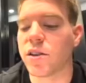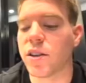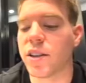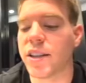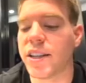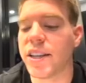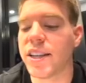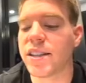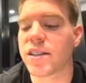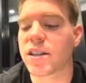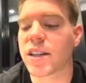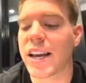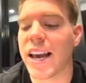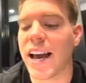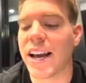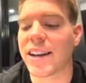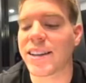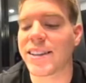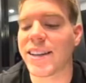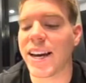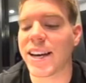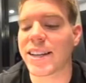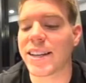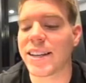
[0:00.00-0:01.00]
this can
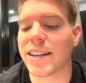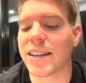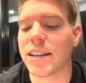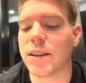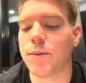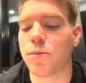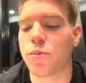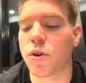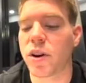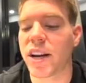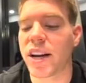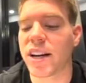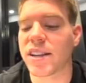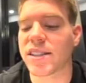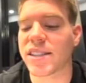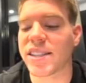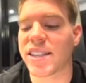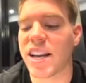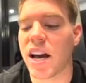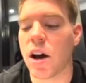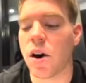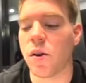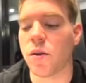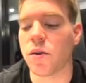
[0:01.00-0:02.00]
technically bring us
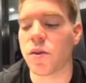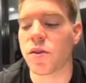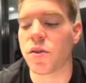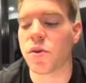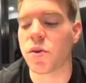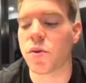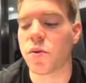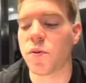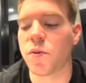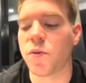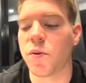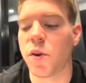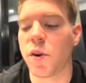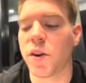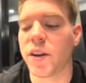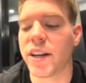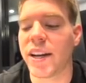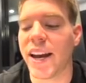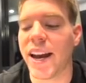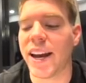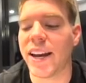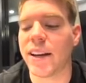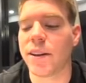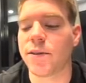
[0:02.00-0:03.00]
down to
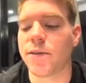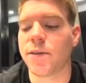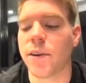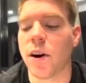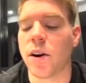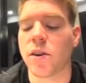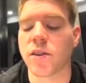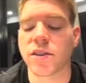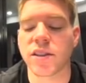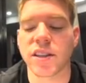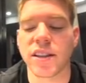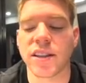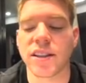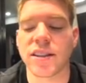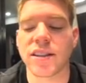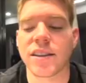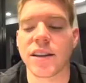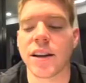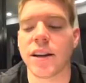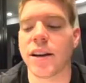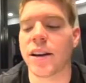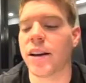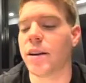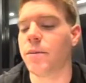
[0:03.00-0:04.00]

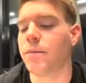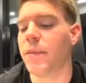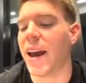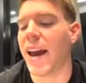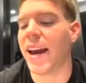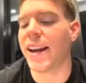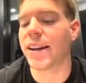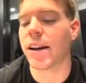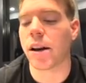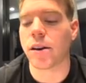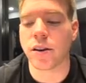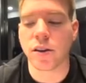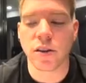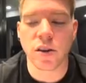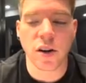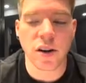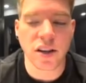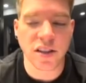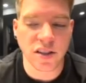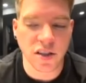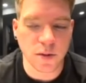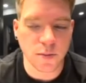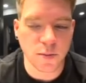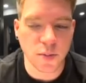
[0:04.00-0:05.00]

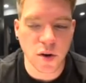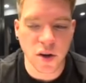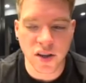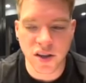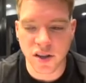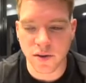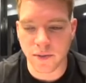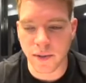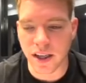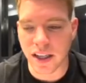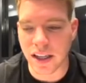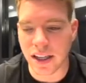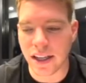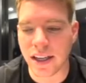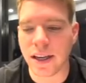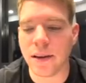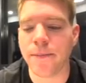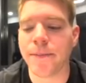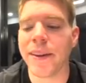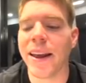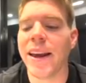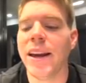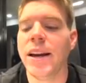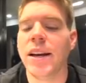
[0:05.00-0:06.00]
$38,800 approximately.